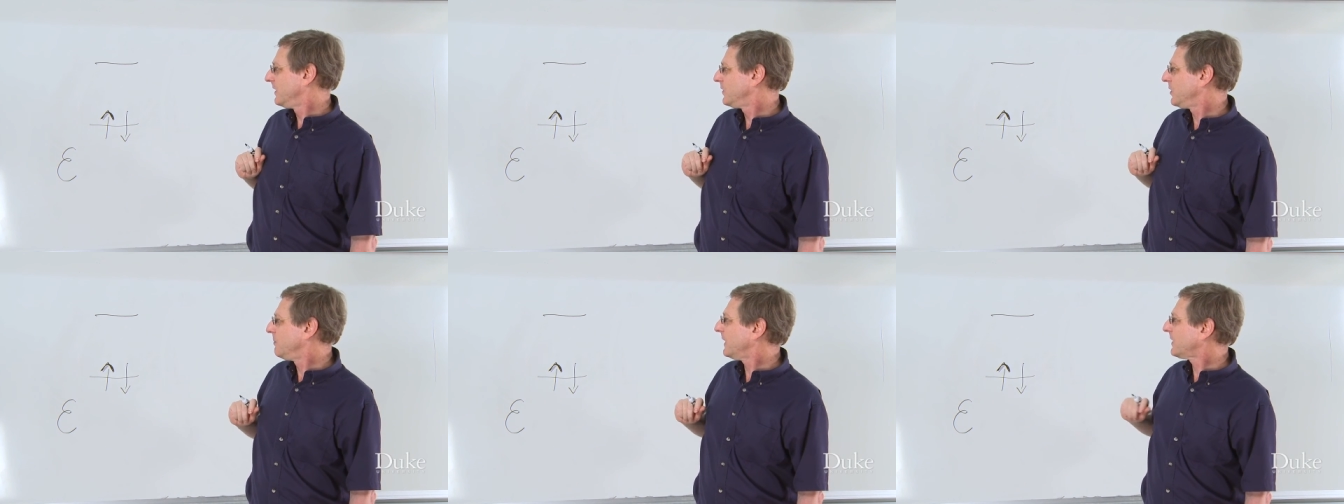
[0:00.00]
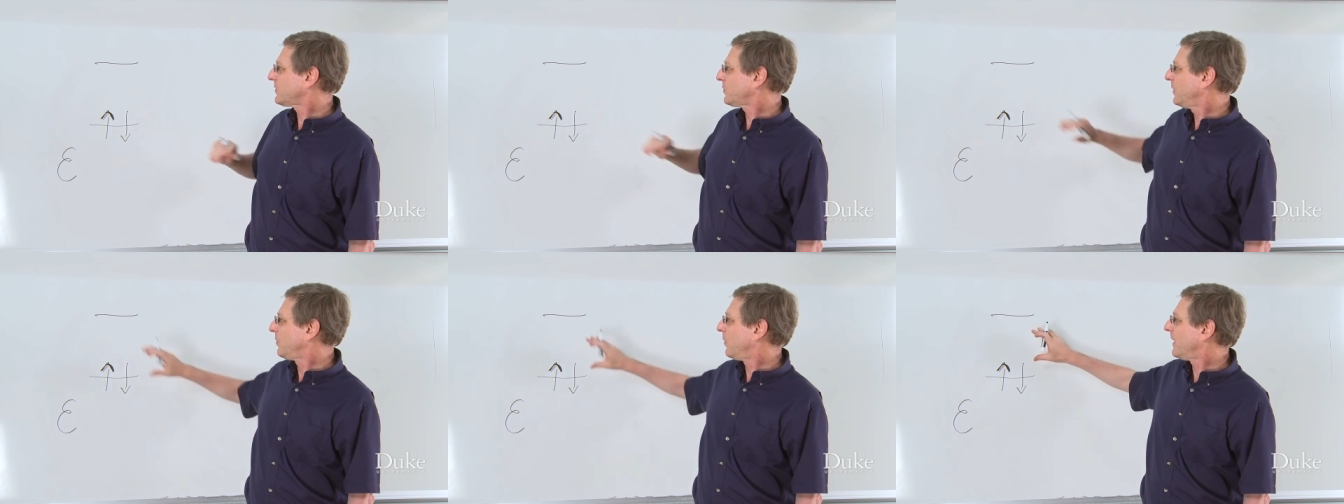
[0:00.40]
to
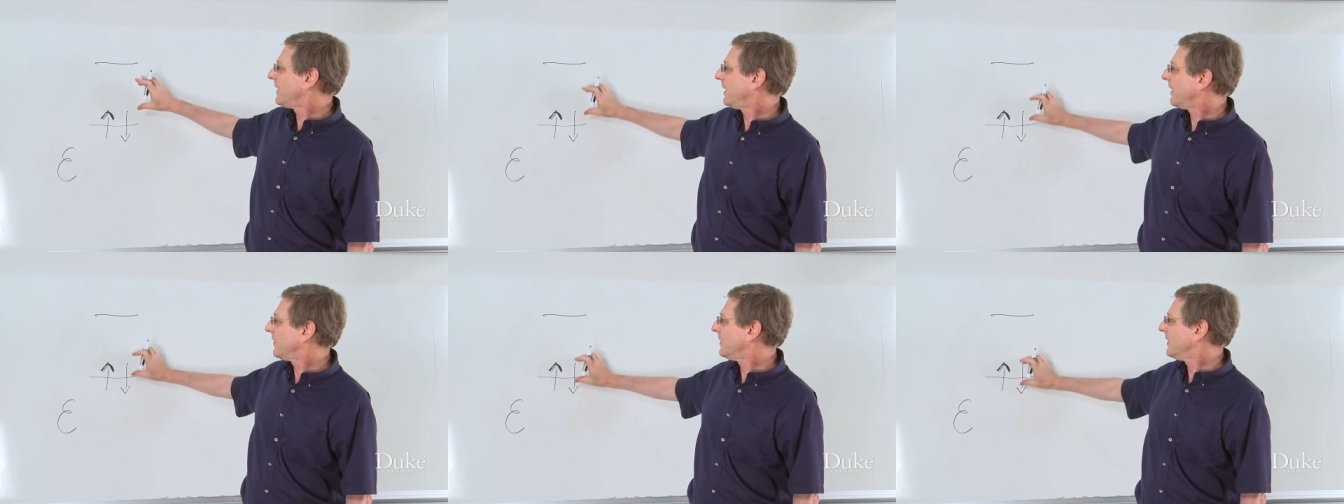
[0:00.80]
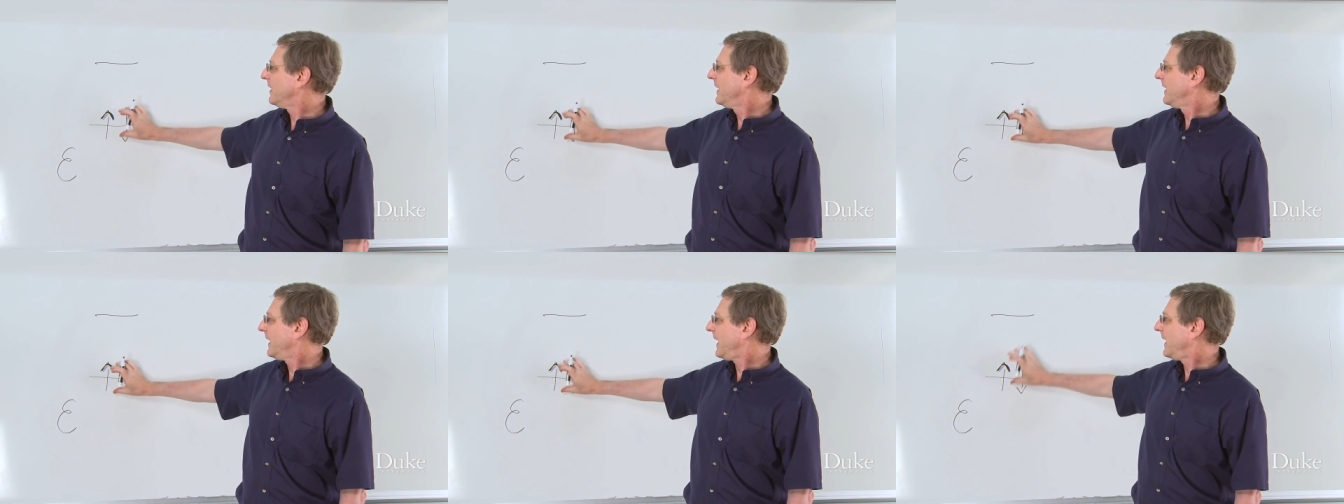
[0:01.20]
mix with one another
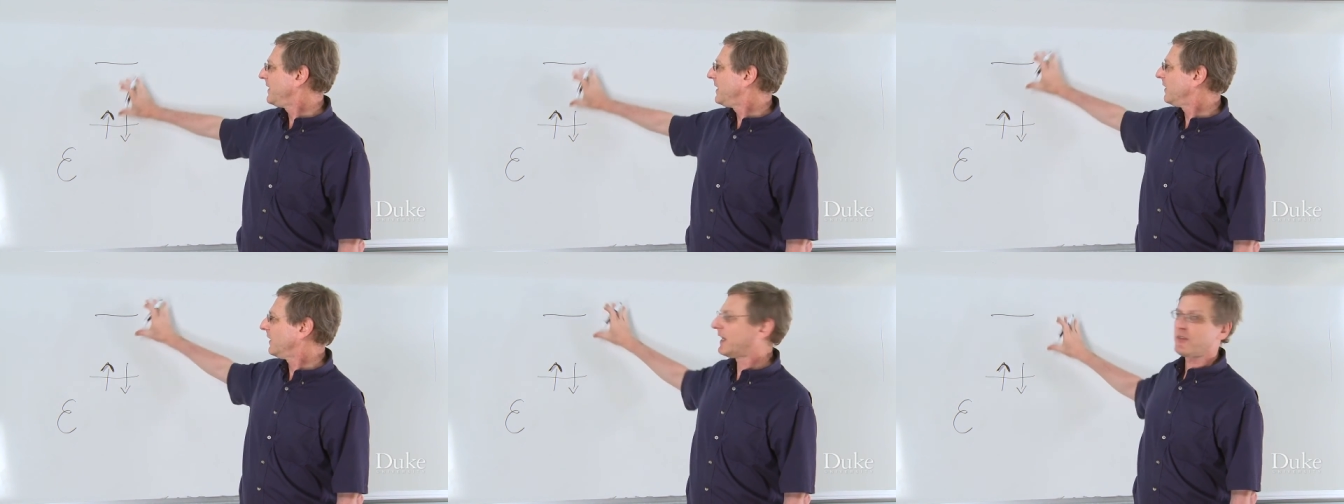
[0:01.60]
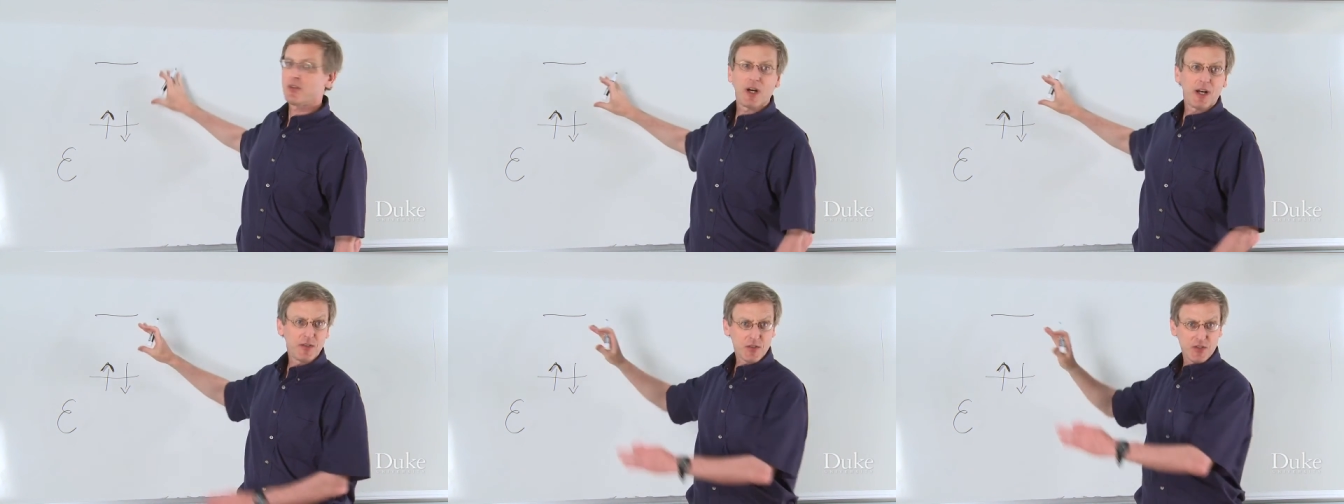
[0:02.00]
and the
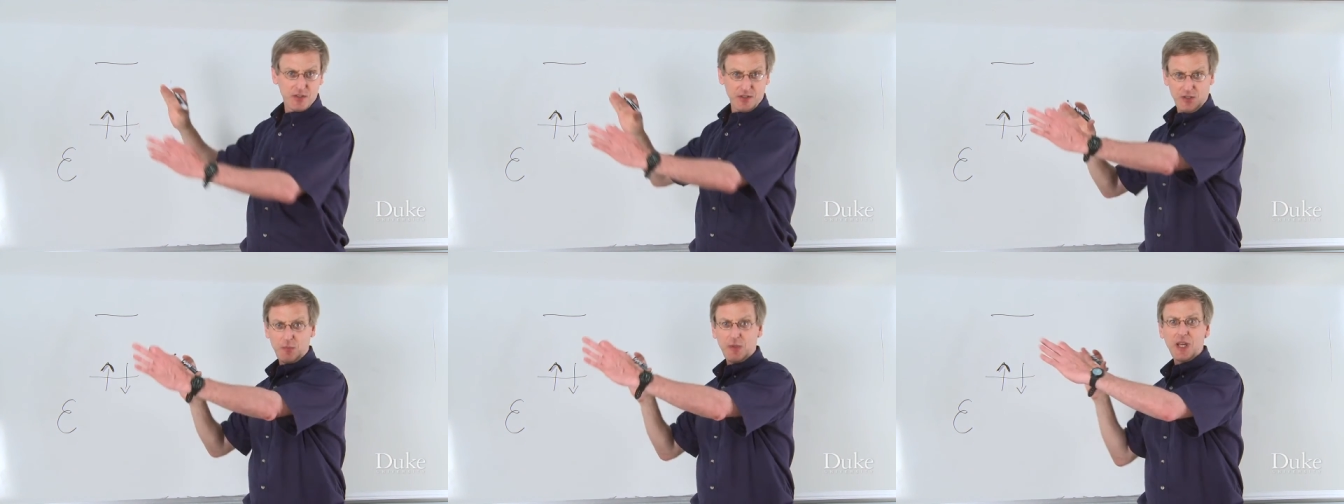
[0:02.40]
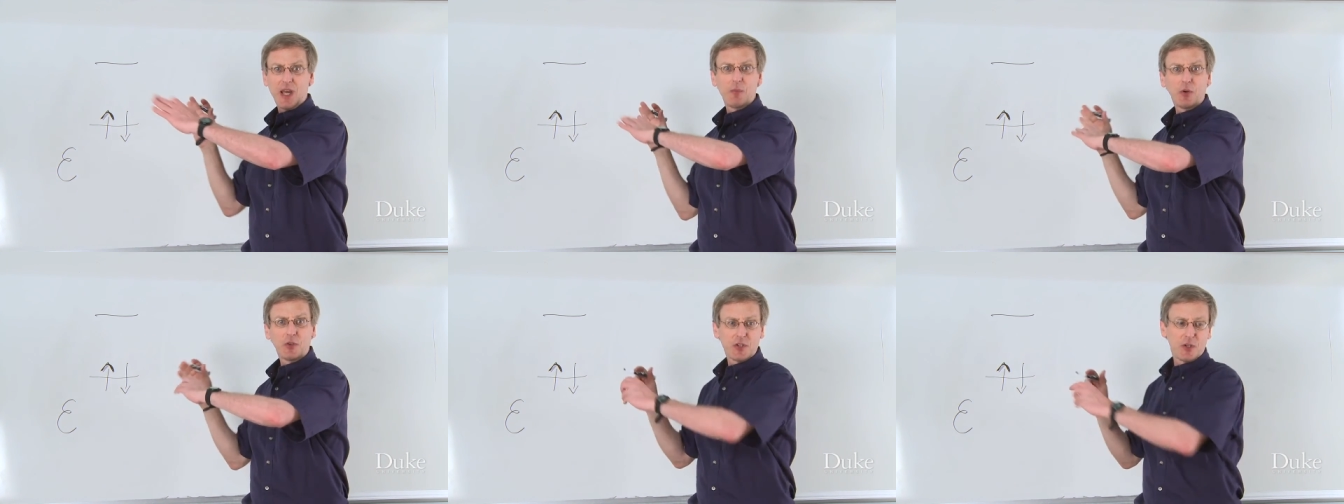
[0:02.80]
electrons to be
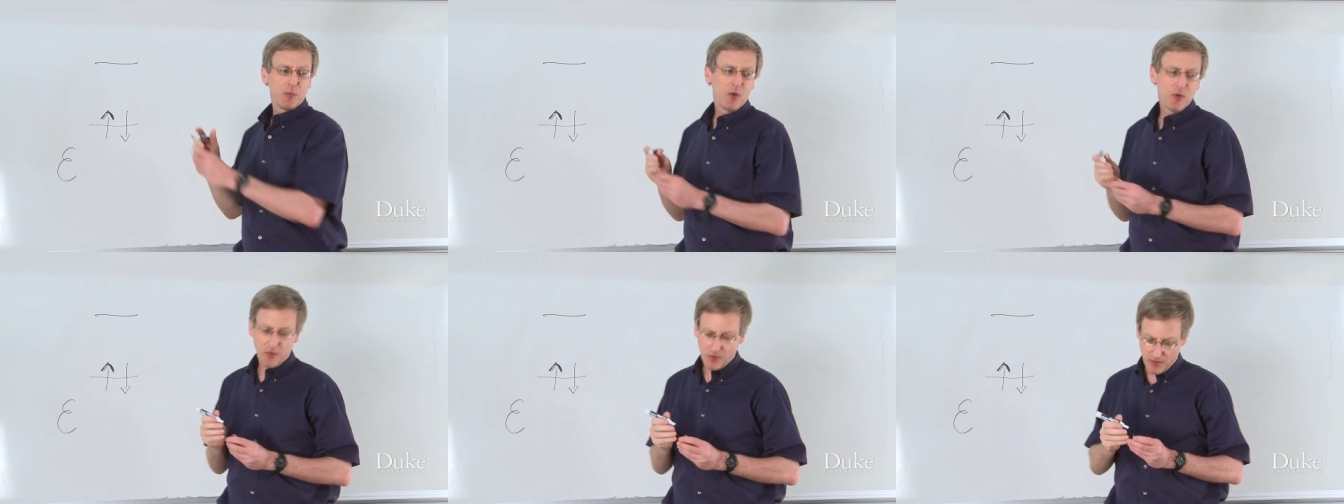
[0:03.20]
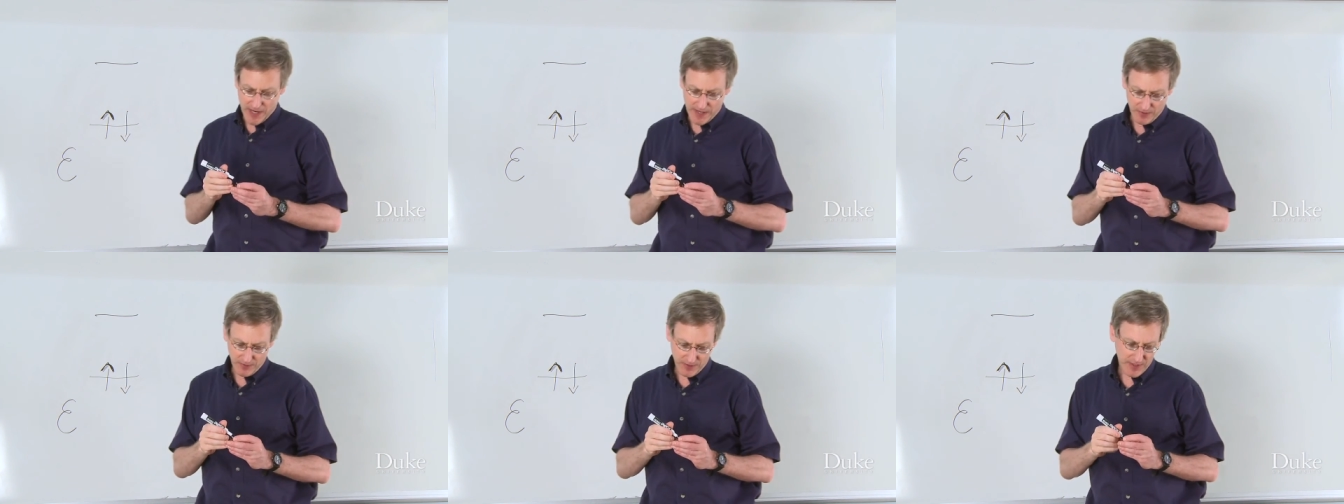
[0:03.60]
able to move
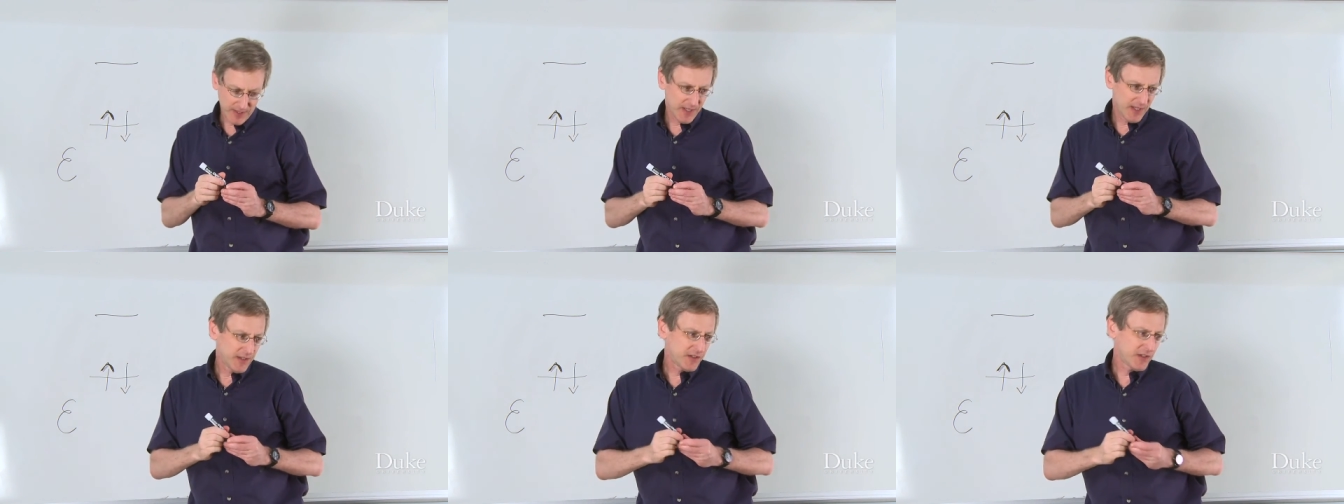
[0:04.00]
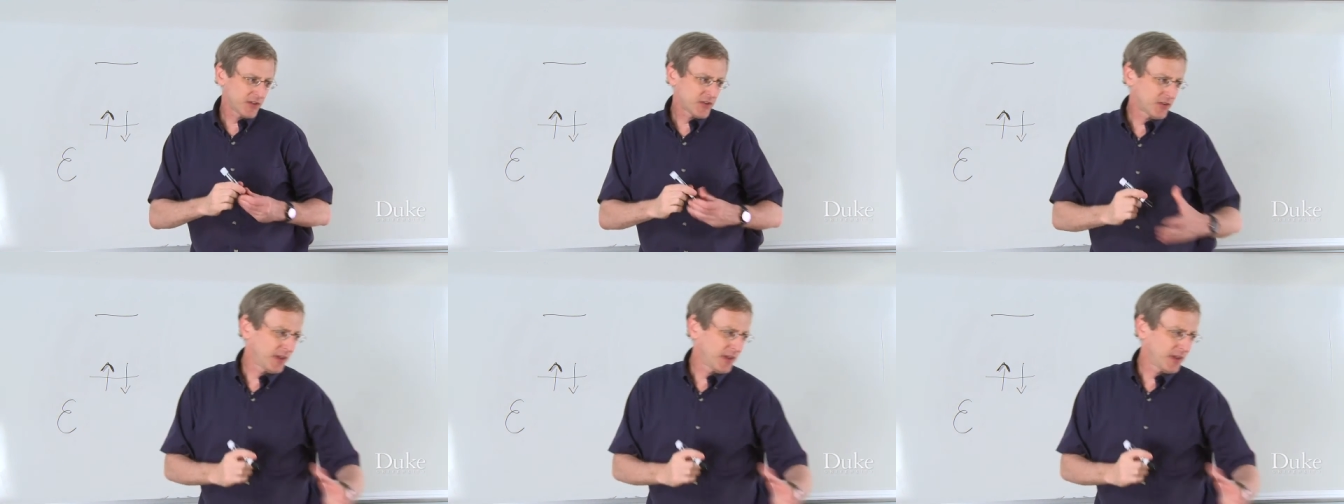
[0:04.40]
around, just